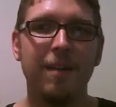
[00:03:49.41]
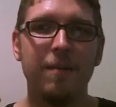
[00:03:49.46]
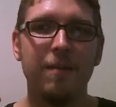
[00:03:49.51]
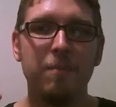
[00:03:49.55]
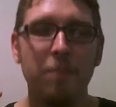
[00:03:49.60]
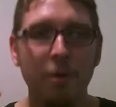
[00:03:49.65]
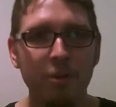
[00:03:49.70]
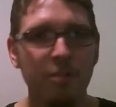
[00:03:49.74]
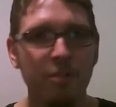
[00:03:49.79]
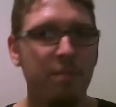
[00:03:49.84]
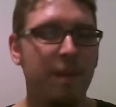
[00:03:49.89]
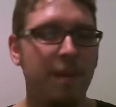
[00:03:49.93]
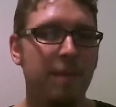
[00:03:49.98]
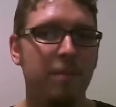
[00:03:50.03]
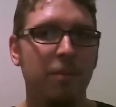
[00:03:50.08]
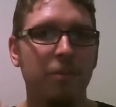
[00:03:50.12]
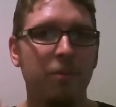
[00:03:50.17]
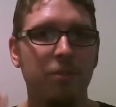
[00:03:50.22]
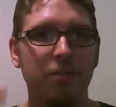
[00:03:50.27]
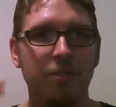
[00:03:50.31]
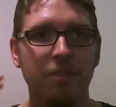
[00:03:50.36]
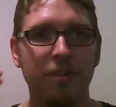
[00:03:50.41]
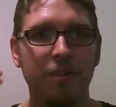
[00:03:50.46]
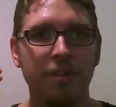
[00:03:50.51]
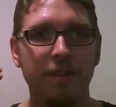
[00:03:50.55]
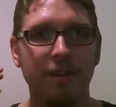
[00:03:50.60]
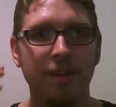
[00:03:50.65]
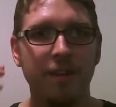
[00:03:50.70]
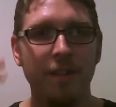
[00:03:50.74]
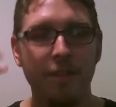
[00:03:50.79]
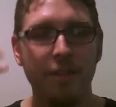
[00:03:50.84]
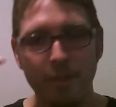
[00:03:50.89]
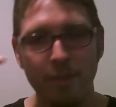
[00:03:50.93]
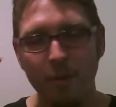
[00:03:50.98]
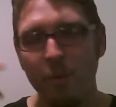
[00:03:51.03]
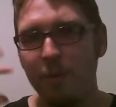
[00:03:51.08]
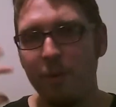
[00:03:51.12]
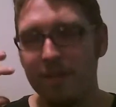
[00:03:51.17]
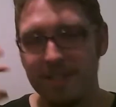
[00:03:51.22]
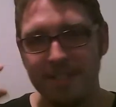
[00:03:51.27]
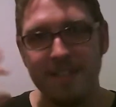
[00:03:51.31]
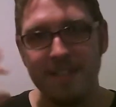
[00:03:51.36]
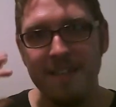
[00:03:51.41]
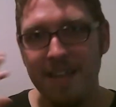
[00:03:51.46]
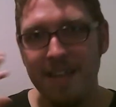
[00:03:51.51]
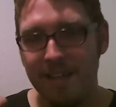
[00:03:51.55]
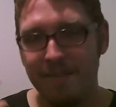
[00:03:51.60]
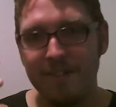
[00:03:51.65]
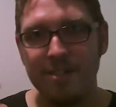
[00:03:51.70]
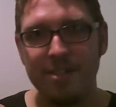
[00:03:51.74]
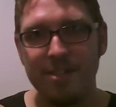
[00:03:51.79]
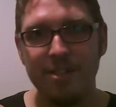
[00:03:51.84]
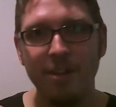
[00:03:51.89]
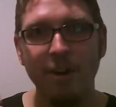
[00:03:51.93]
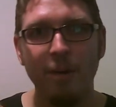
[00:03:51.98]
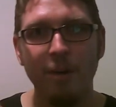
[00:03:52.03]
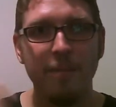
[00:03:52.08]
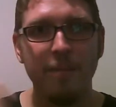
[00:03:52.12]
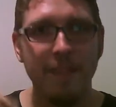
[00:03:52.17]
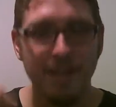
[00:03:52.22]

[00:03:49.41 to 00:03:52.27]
most people's thoughts never stop.